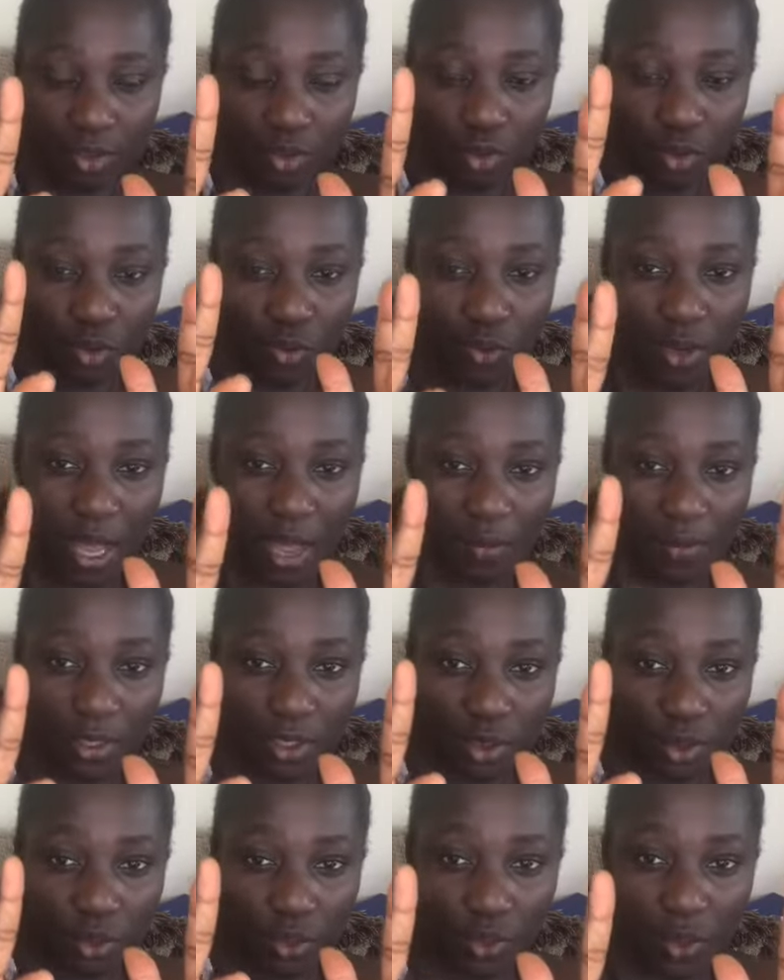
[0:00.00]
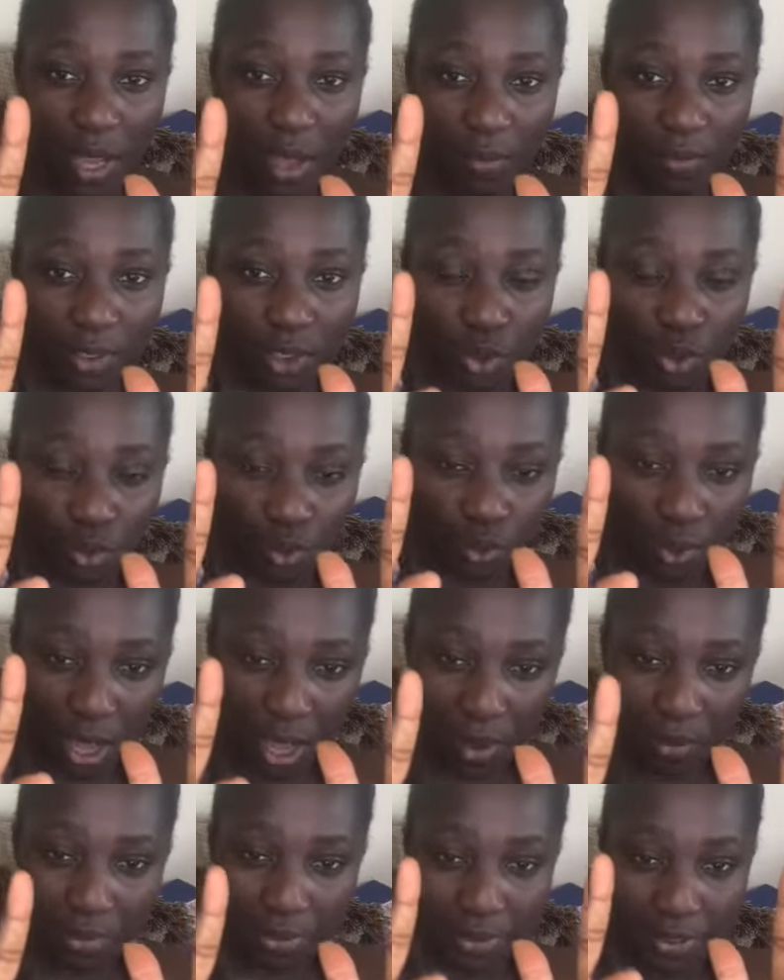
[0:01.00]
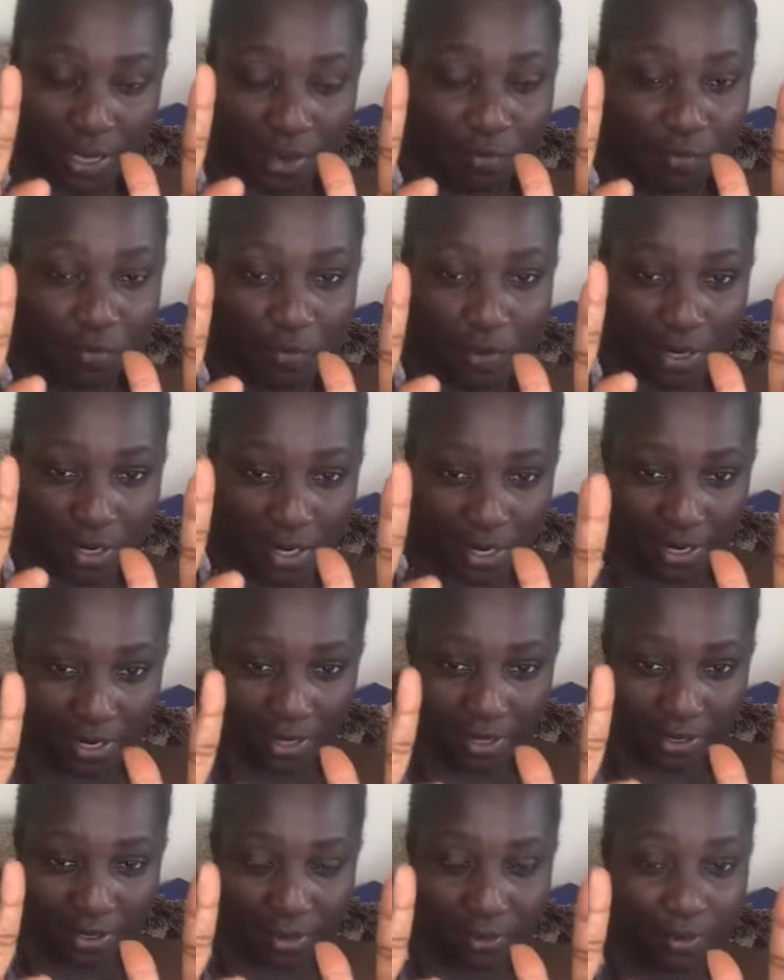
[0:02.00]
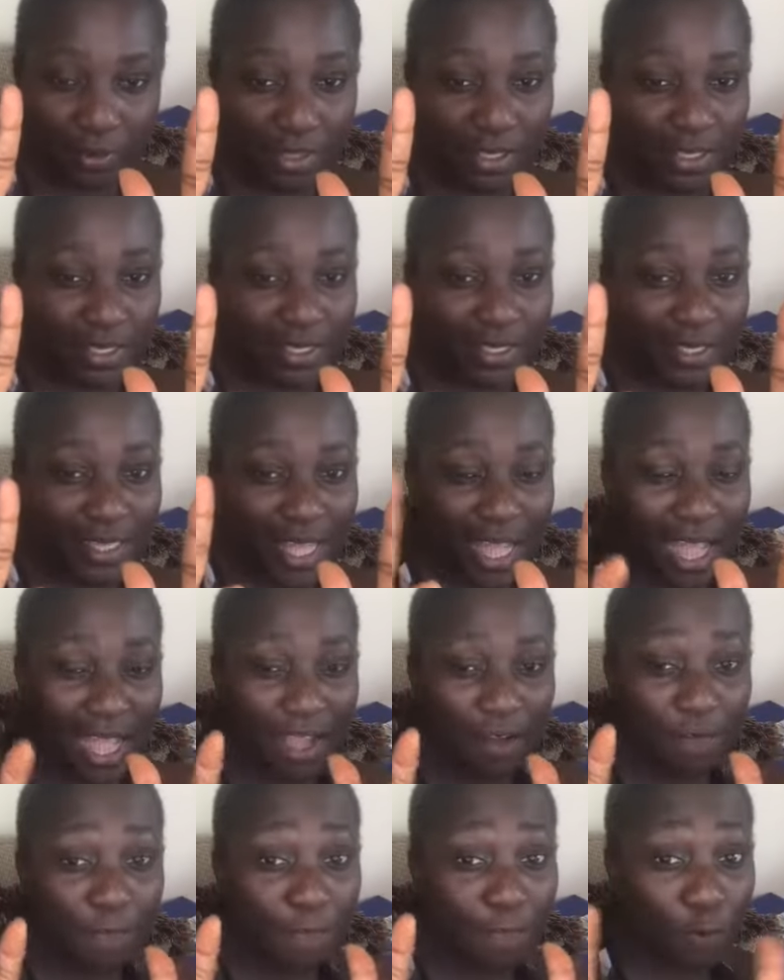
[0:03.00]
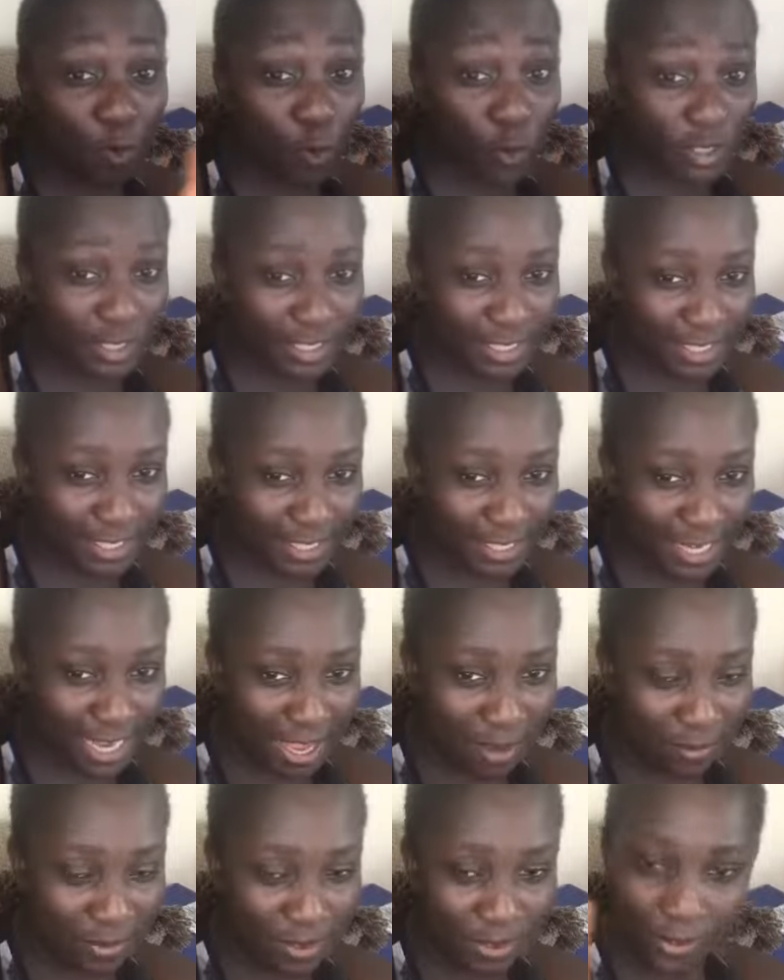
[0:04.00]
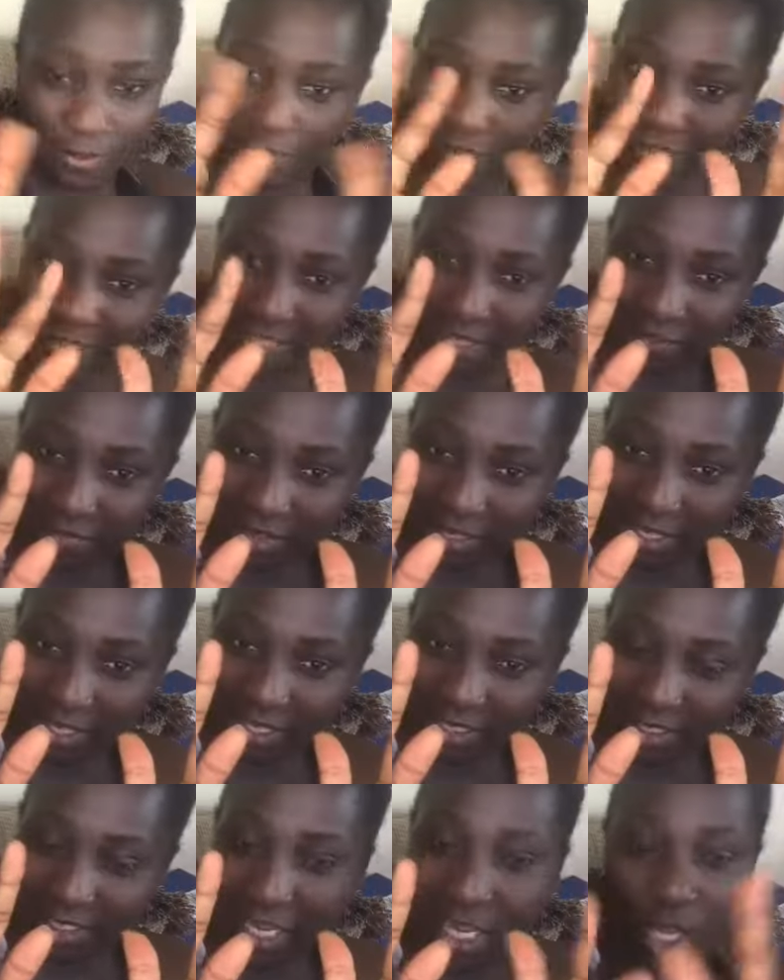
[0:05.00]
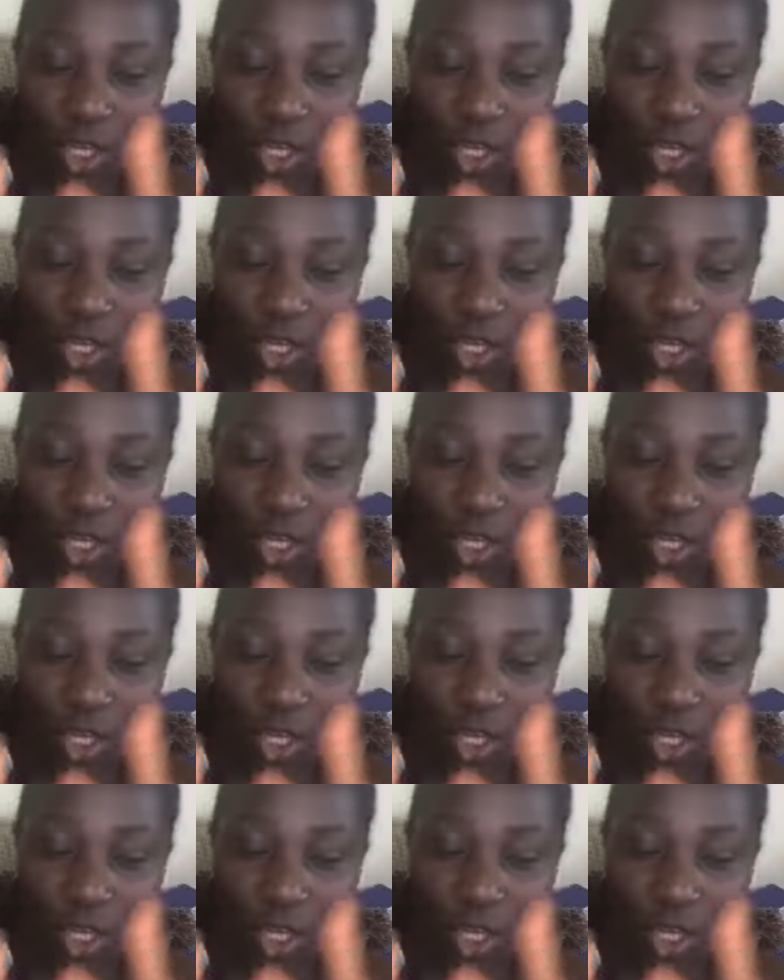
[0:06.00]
2 hours, 2 hours, 2 hours every day, you will still have 14 hours of the 7 days.